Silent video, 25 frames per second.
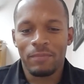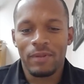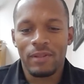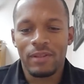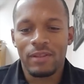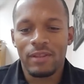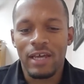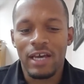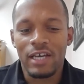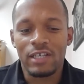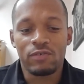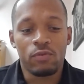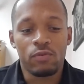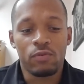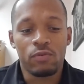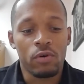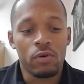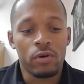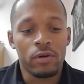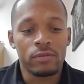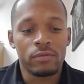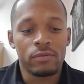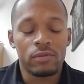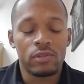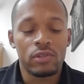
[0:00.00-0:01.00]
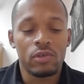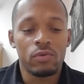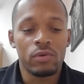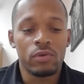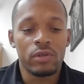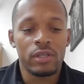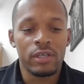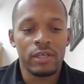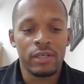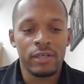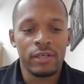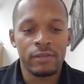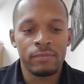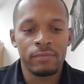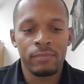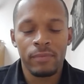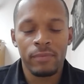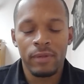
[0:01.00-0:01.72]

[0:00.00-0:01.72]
Thanks for tuning in.